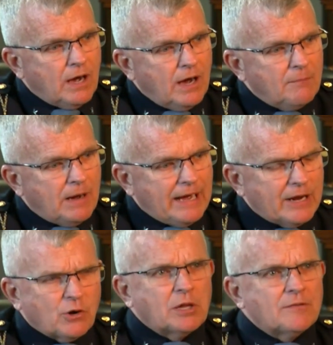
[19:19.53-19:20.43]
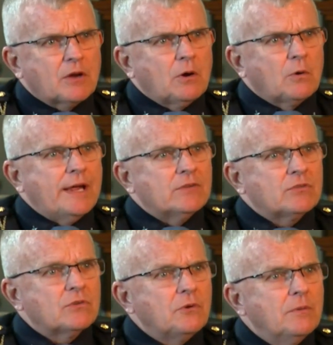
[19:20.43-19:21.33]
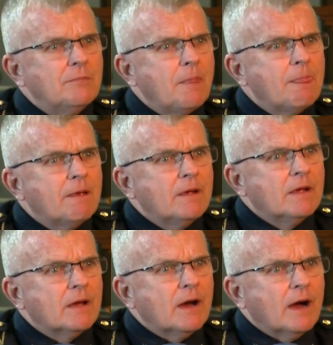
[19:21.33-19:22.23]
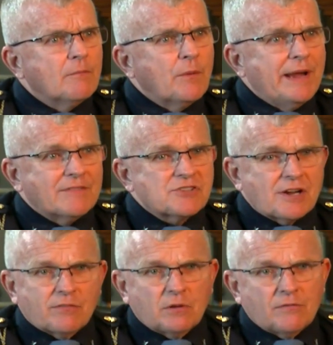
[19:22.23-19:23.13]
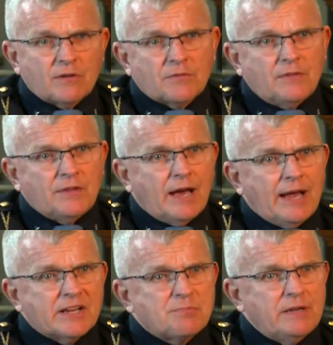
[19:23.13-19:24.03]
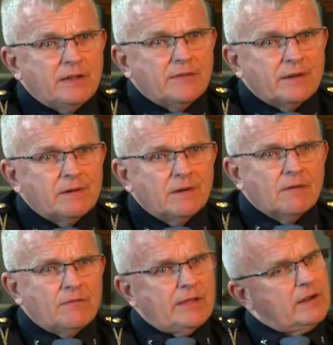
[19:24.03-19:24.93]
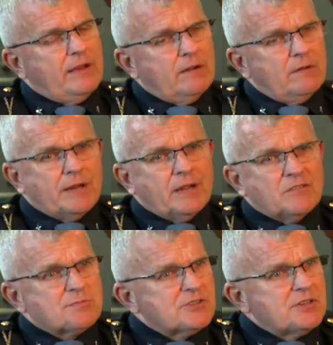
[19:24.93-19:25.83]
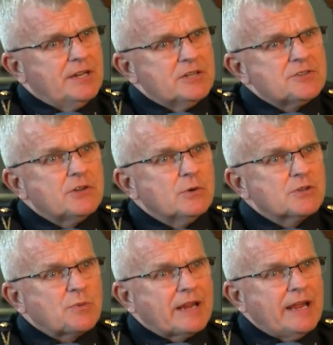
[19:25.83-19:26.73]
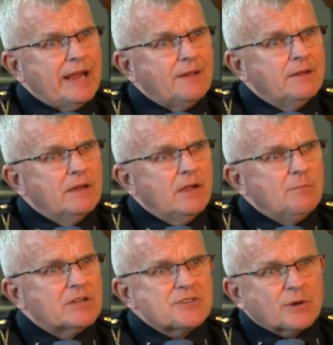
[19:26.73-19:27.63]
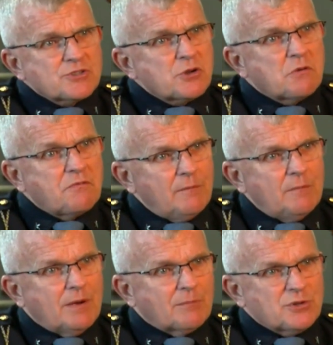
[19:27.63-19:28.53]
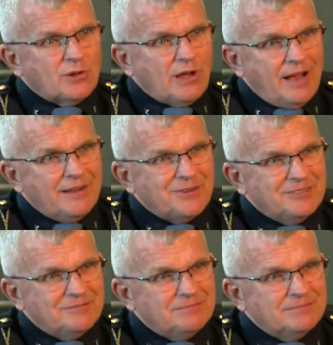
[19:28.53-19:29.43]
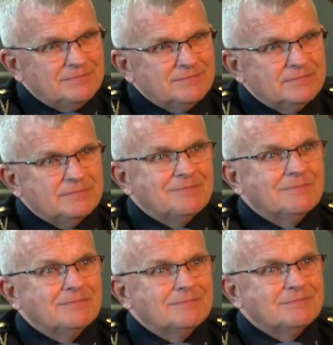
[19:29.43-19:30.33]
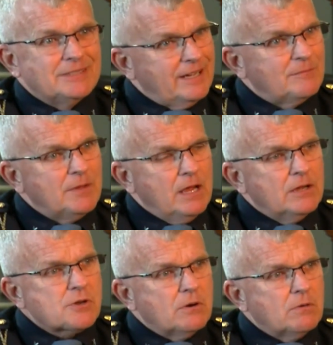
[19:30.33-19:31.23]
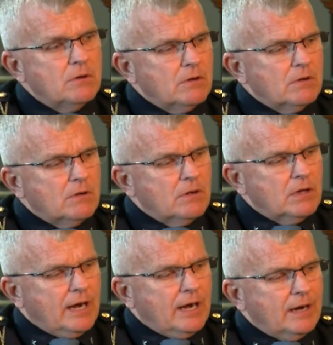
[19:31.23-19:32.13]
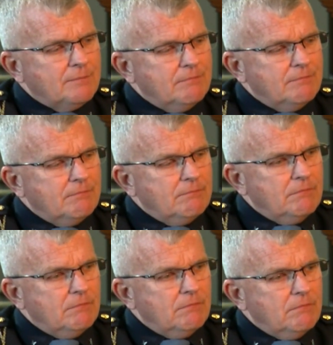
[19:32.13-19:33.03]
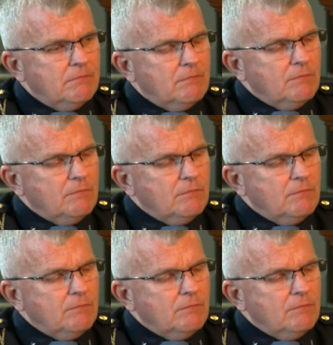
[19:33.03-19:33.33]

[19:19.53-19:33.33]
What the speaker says: So I don't believe in cold cases. We have several of them within the ISP that we give as much attention to as we can because there are still family members alive. Yeah. So I